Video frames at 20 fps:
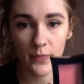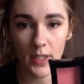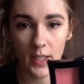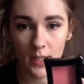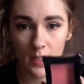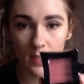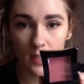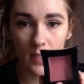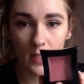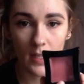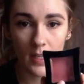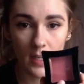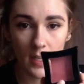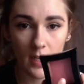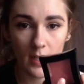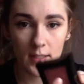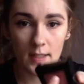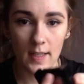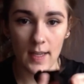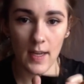in the colour
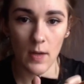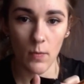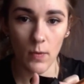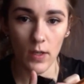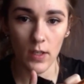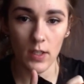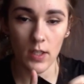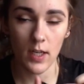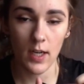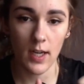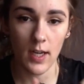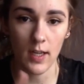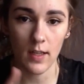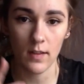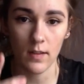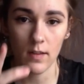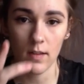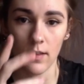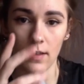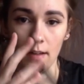Hussy, which is
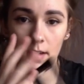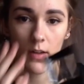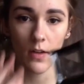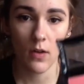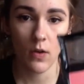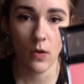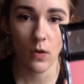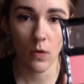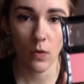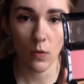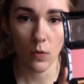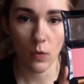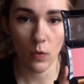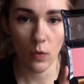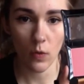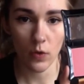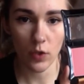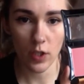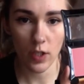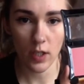
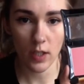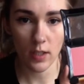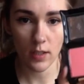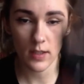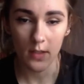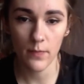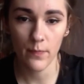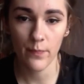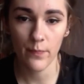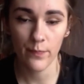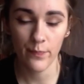gorgeous.